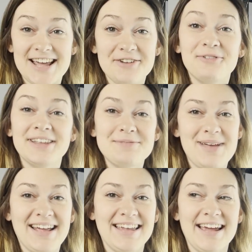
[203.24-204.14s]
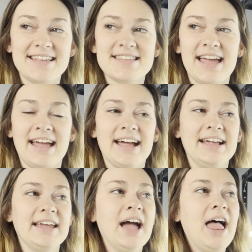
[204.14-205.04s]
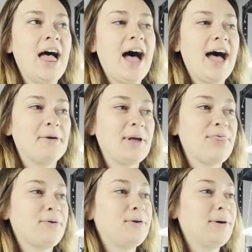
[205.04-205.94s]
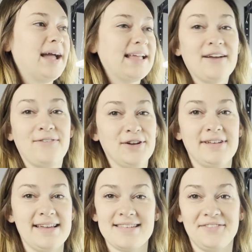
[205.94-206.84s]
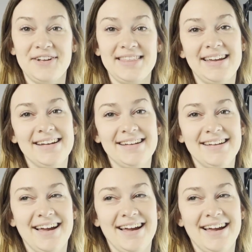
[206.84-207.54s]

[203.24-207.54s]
I really panicked. And I went through and I fertilized everything.